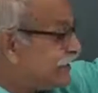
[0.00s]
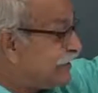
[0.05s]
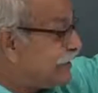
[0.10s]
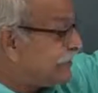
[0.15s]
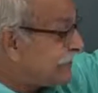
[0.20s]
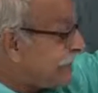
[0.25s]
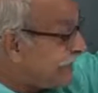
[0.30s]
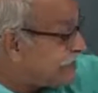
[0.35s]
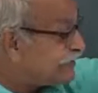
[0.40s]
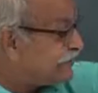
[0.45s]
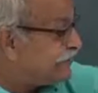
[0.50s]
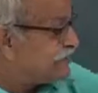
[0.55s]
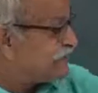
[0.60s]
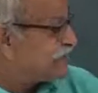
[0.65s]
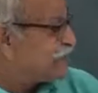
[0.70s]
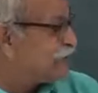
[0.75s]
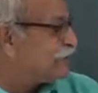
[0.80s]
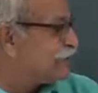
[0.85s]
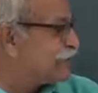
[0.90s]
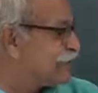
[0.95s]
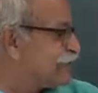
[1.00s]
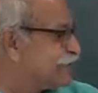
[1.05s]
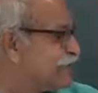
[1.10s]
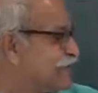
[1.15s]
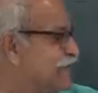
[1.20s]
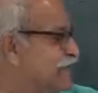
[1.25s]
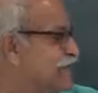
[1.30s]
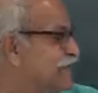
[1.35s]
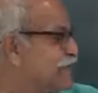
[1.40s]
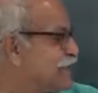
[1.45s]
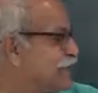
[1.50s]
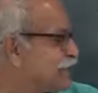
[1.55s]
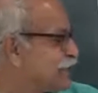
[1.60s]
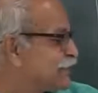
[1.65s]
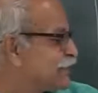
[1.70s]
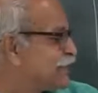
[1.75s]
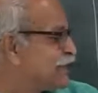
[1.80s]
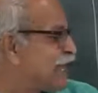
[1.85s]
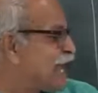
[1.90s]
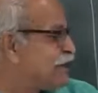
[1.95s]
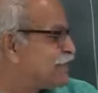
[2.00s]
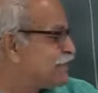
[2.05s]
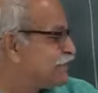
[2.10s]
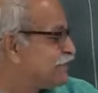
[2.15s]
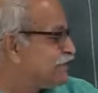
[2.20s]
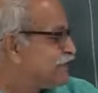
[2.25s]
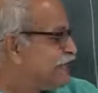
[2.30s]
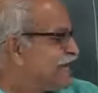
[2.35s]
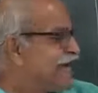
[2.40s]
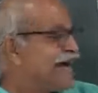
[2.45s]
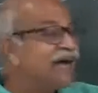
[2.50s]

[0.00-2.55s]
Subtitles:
in that inertial frame this will happen,